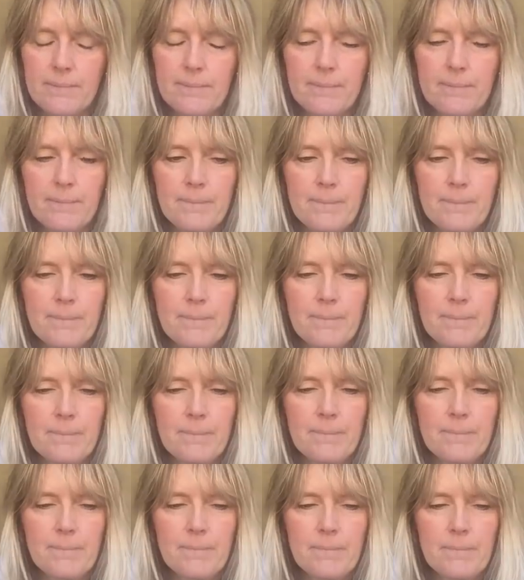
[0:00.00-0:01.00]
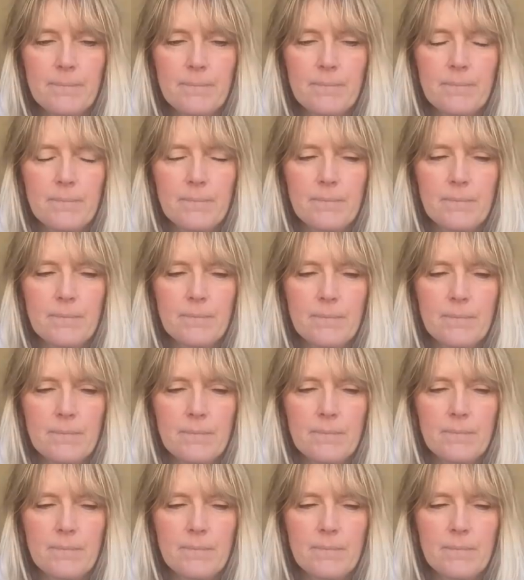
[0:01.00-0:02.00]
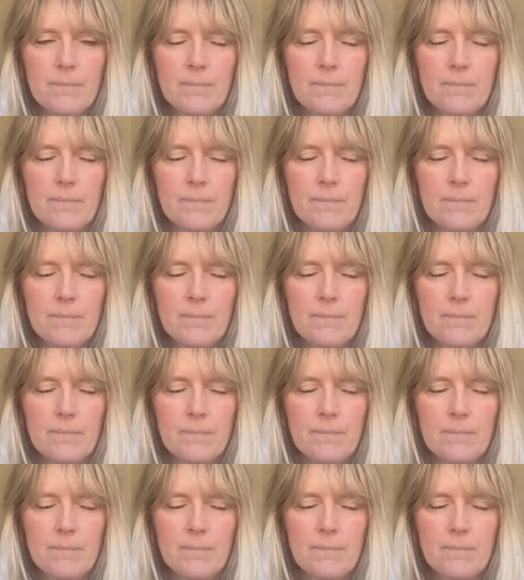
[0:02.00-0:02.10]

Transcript: (no one is talking)